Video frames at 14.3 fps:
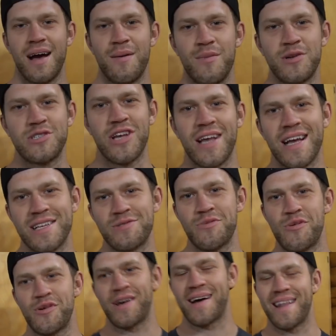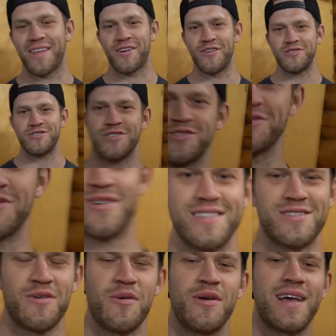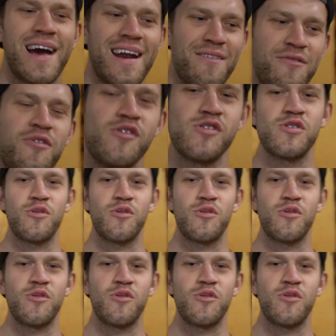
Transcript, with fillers: gonna show you guys what we got at the grocery store. So we've got a full